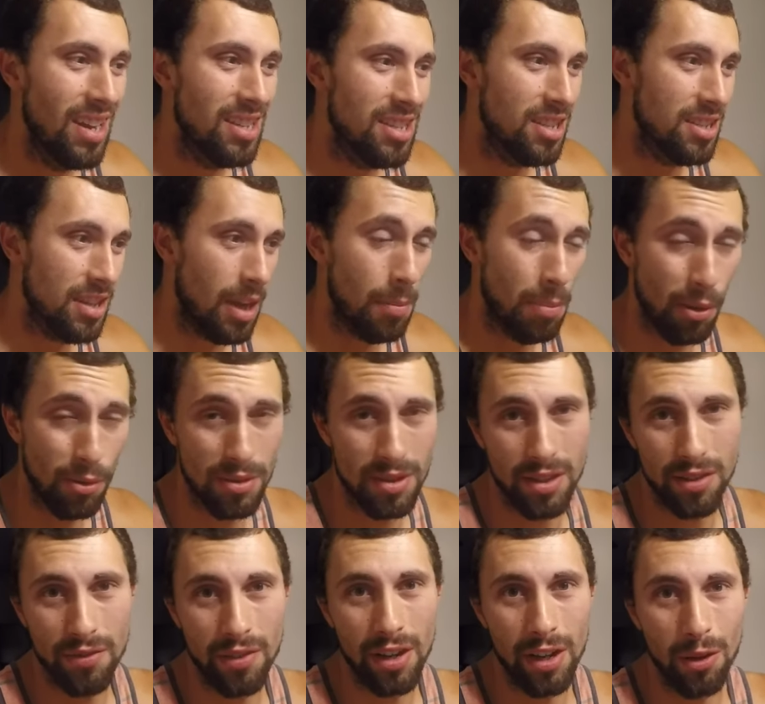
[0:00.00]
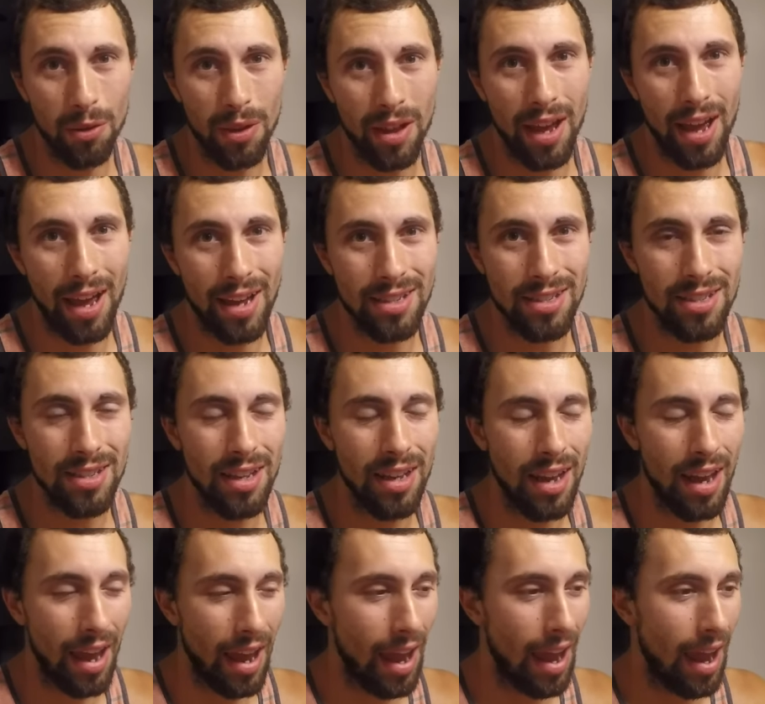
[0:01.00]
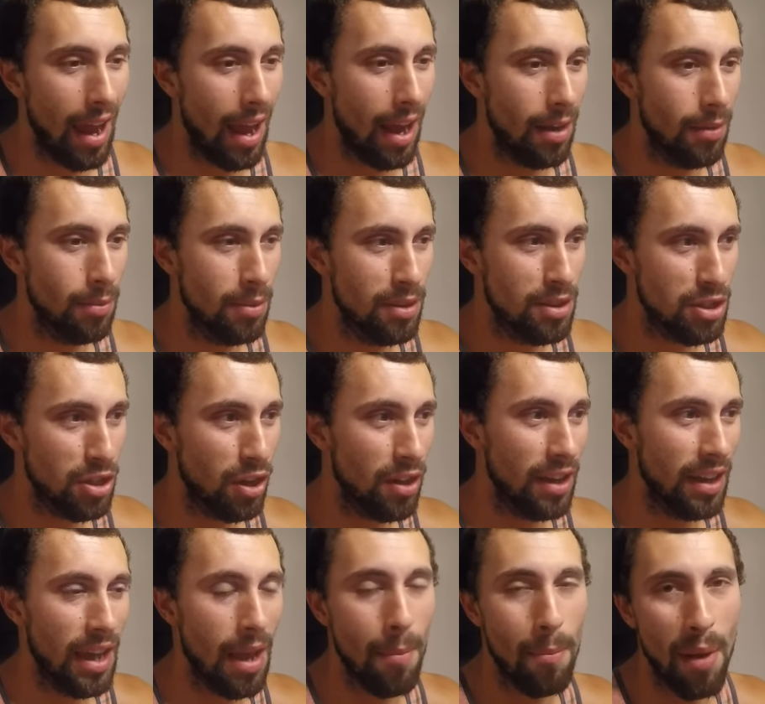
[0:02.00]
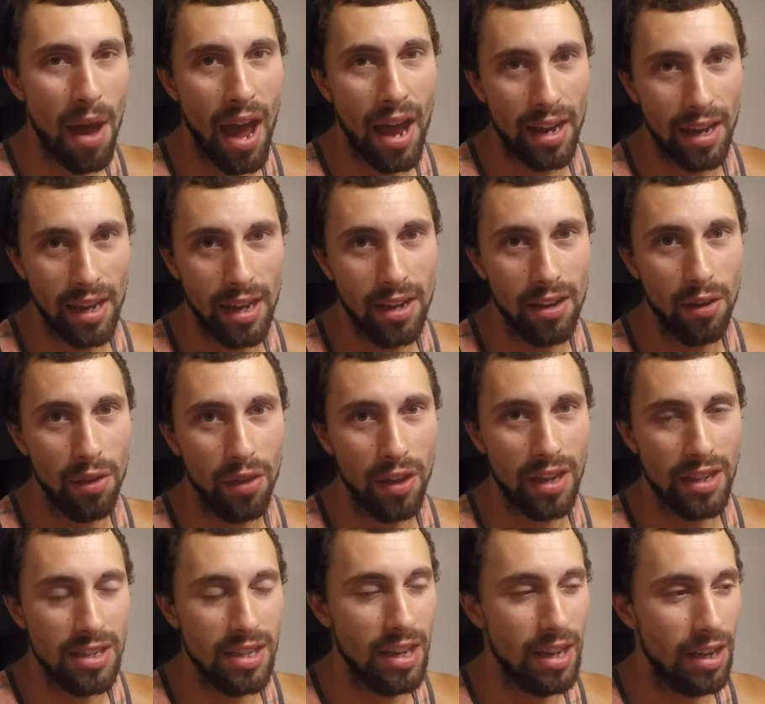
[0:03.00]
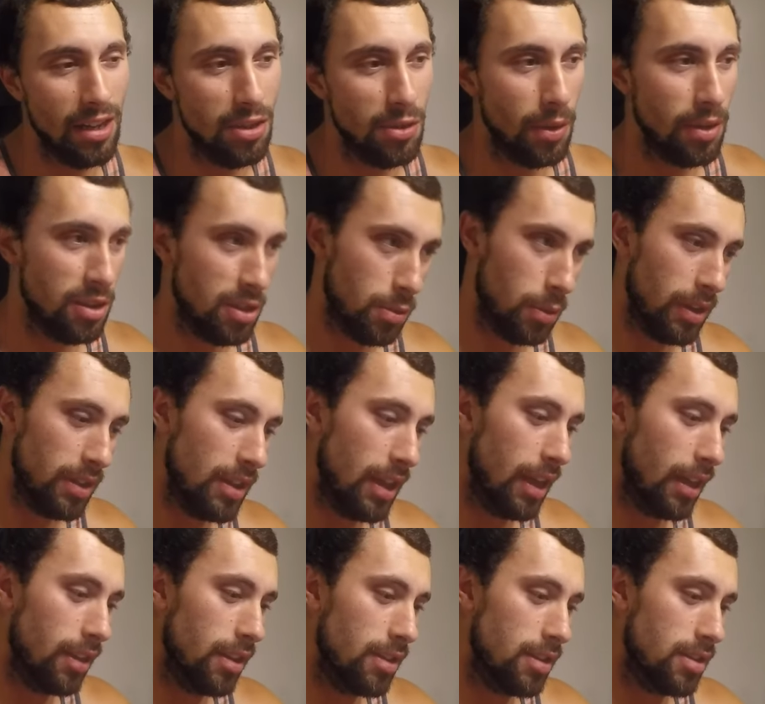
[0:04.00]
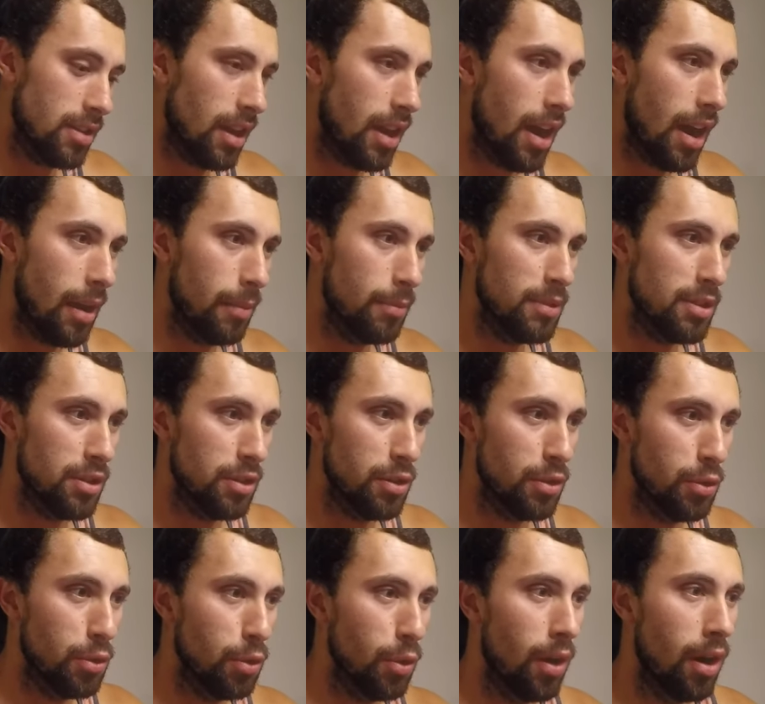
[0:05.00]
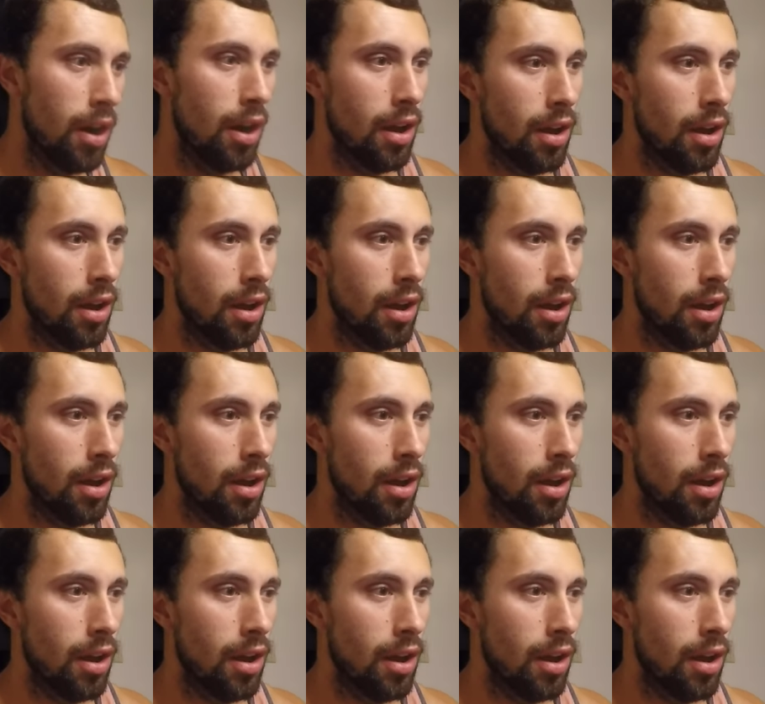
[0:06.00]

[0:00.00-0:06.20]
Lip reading: since I posted a video last, and starting to get back into things here, so I just want to take this time to